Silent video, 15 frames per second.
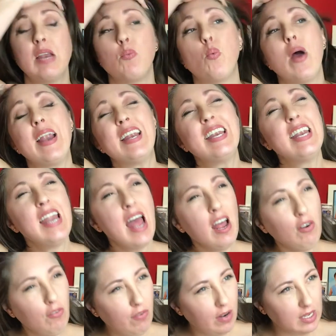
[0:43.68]
When
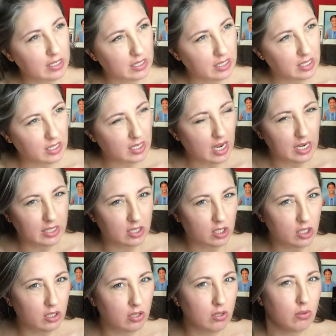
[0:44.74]
Netflix decides
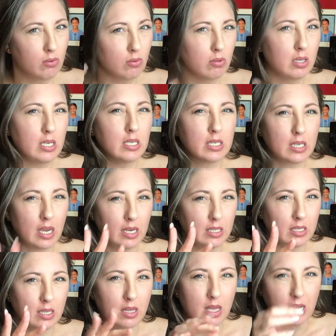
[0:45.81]
to do these
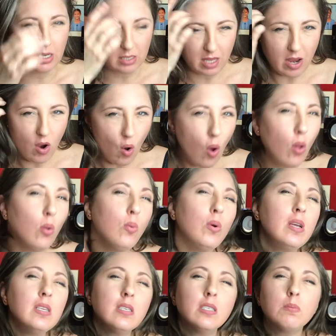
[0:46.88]
kinds of things, they
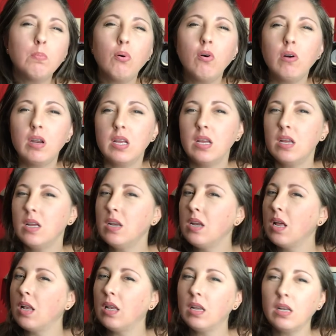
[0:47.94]
always put in
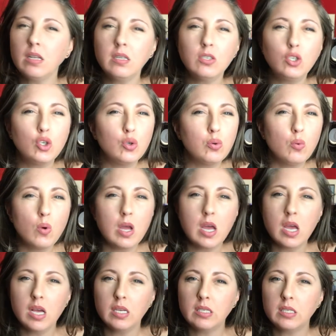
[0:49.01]
a little
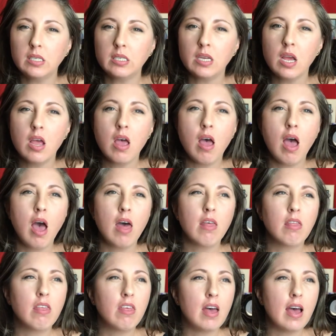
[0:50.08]
twist
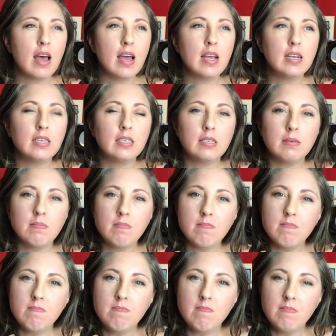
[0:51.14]
that
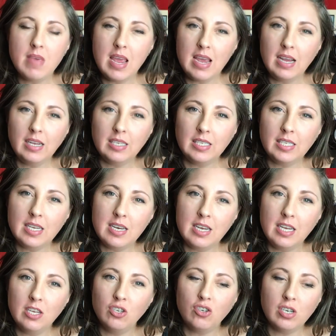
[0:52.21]
makes it
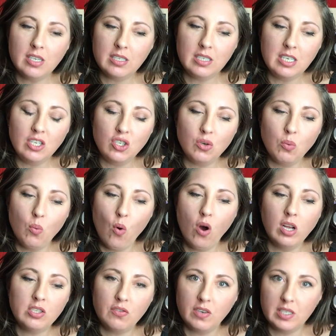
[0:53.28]
interesting to
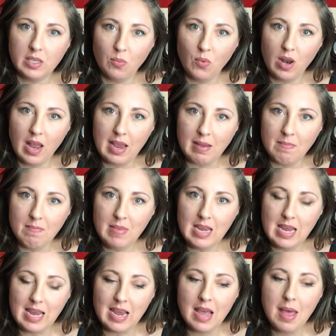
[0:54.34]
watch for someone like
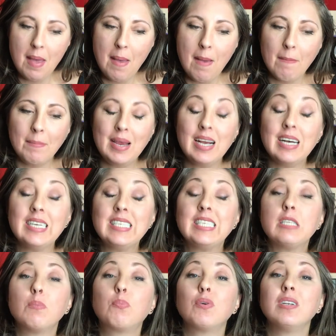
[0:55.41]
me because
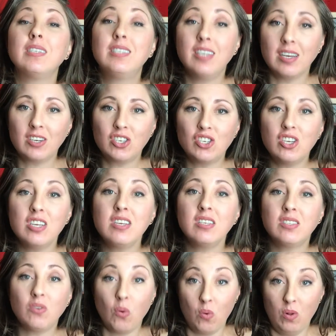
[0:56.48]
the production
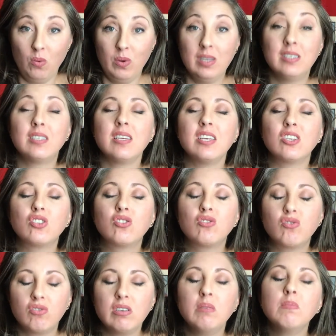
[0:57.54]
is always
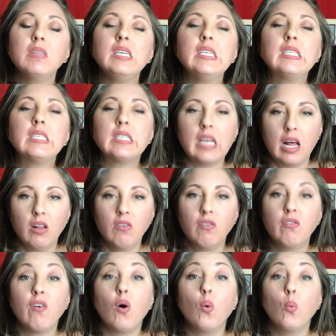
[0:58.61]
extremely
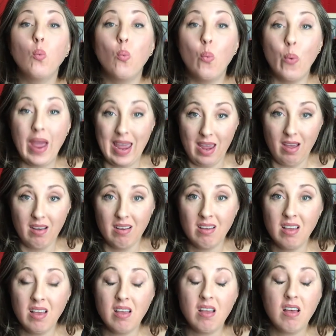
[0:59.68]
self aware.
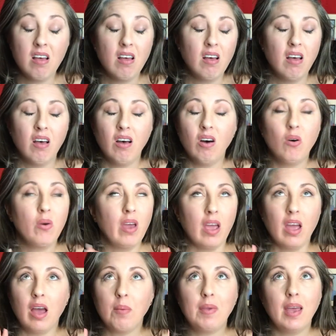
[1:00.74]

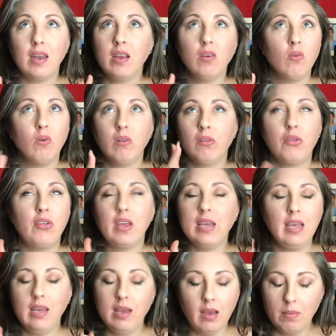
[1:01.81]
Okay, I'm getting all
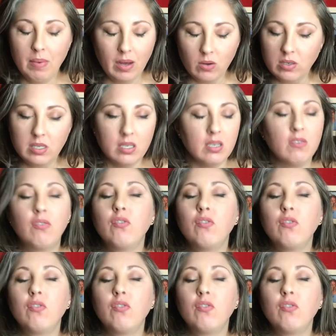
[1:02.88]
thinky about it.